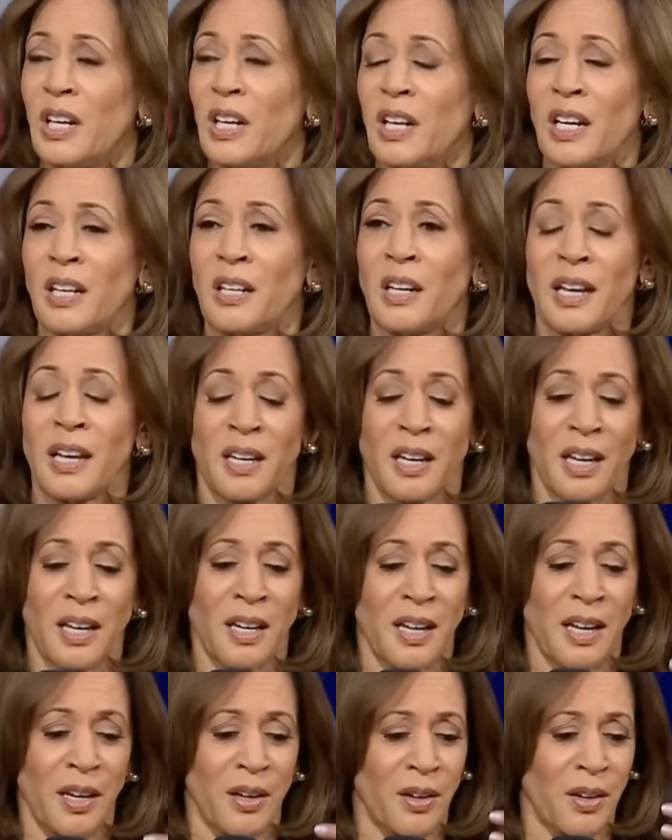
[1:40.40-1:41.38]
in
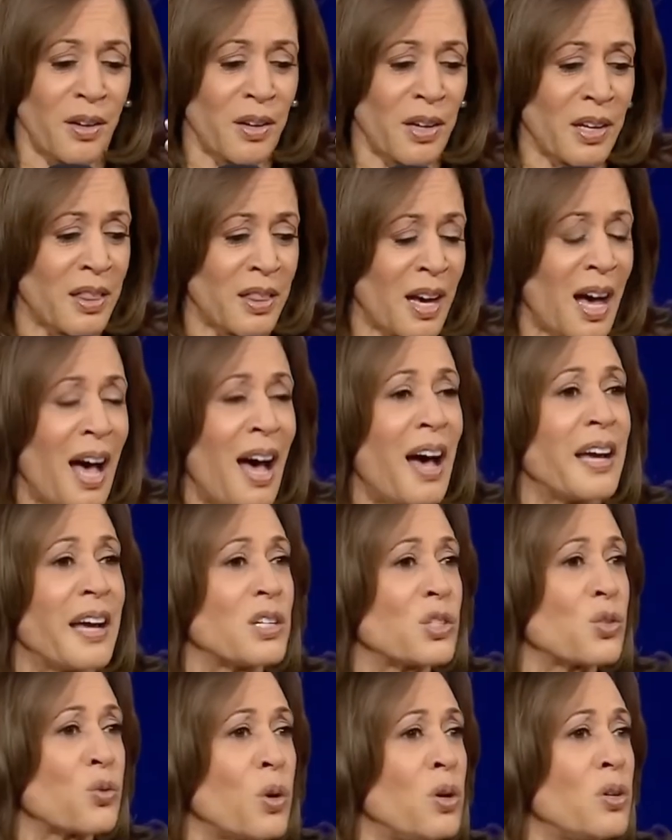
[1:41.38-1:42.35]
the
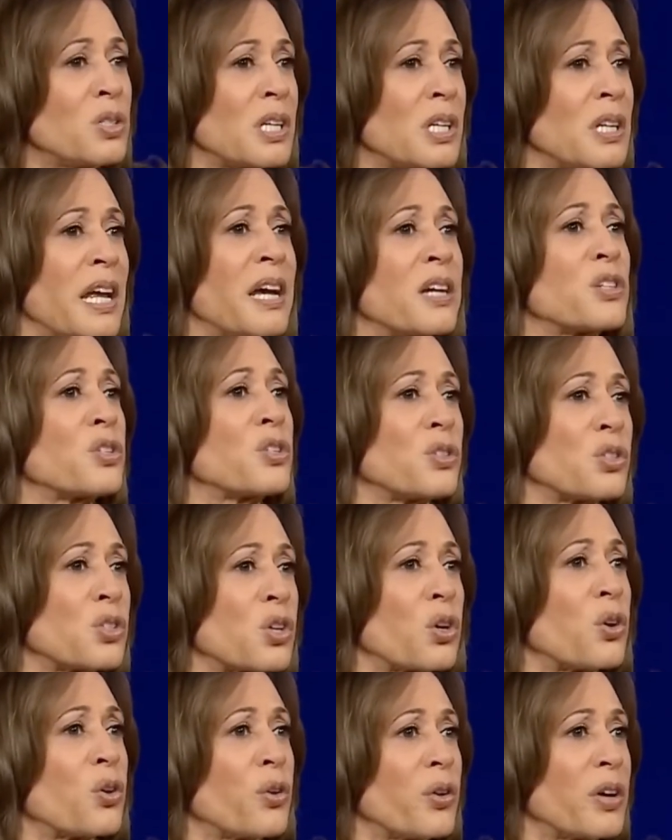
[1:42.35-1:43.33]
highest roles in national
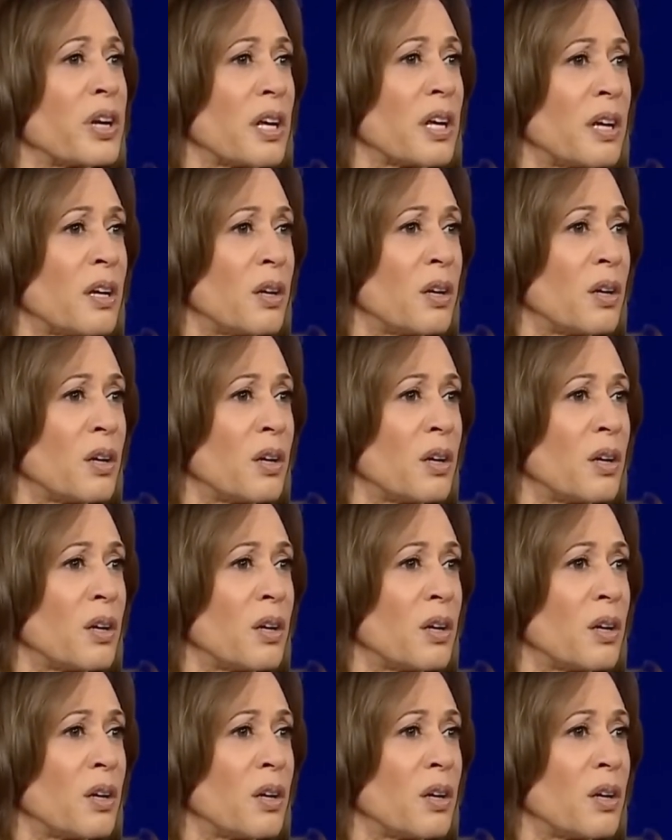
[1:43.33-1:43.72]
security.